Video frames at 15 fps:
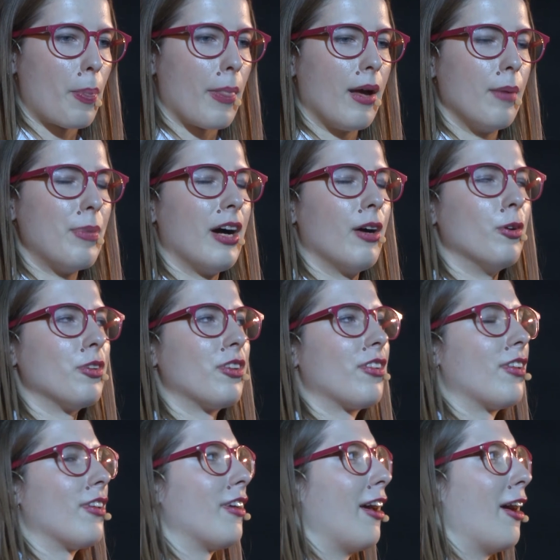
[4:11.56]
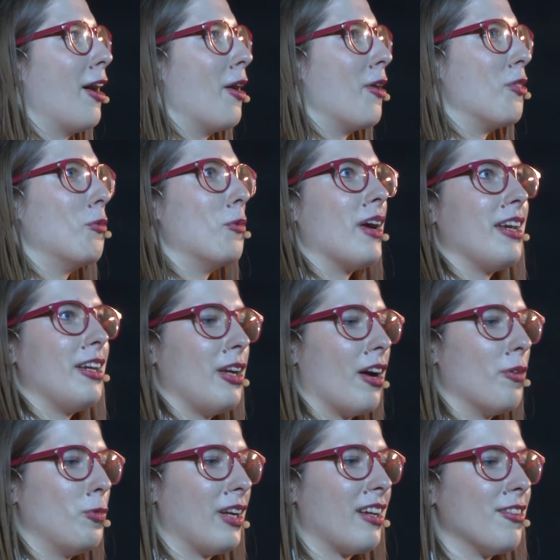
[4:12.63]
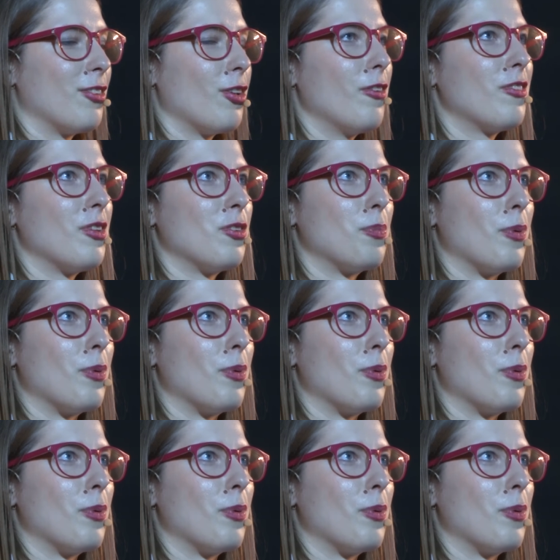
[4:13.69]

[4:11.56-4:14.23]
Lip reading: about the way we can solve this